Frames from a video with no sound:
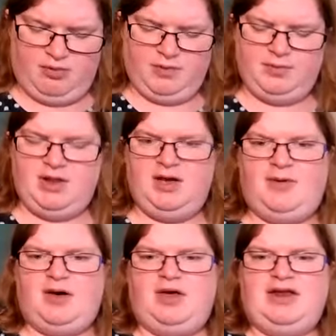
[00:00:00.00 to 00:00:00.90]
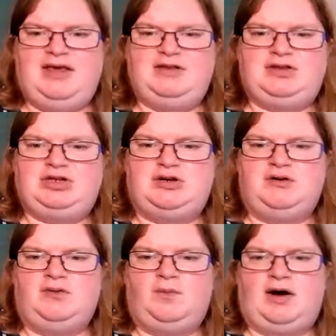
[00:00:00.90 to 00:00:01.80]
probably about 1
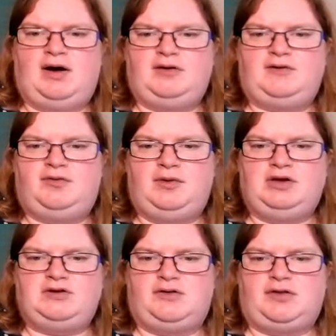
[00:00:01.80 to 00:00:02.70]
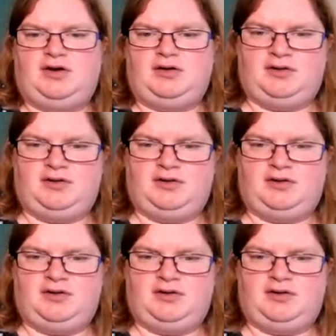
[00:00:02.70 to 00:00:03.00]
inch wide from each other.